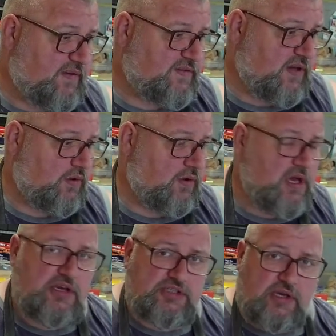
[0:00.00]
So
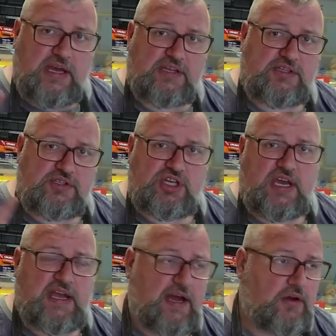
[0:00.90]
yeah, to
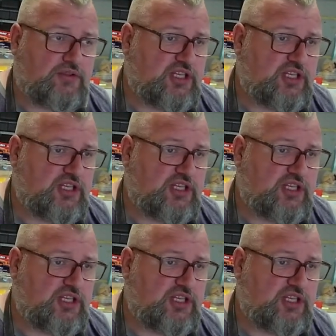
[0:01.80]
check out